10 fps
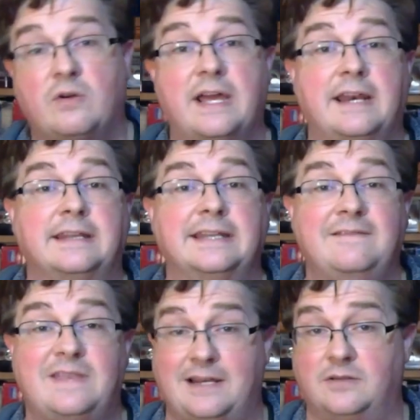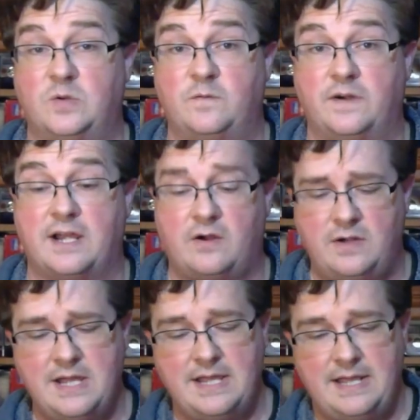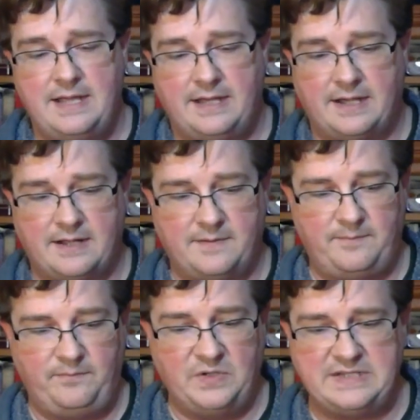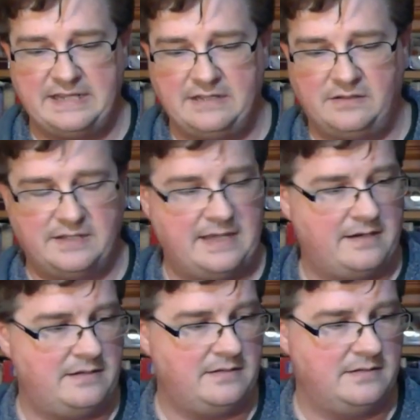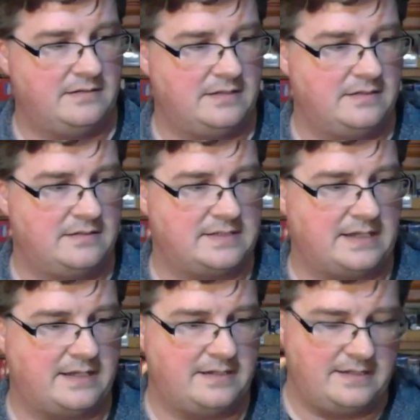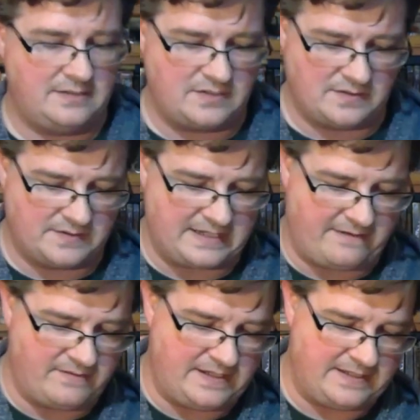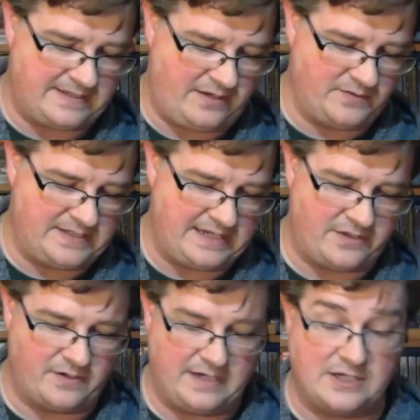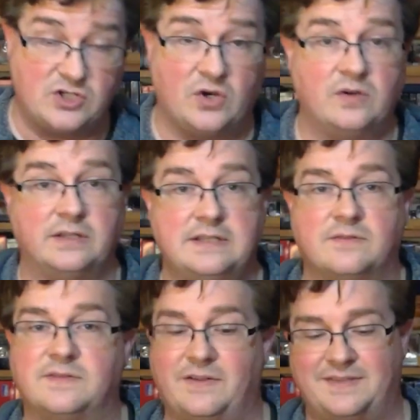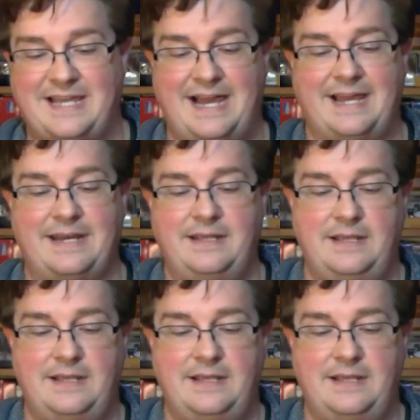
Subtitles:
ahead and leave that alone for now. But taking a look at it, it just looks like everything is held together internally, so it's all tied.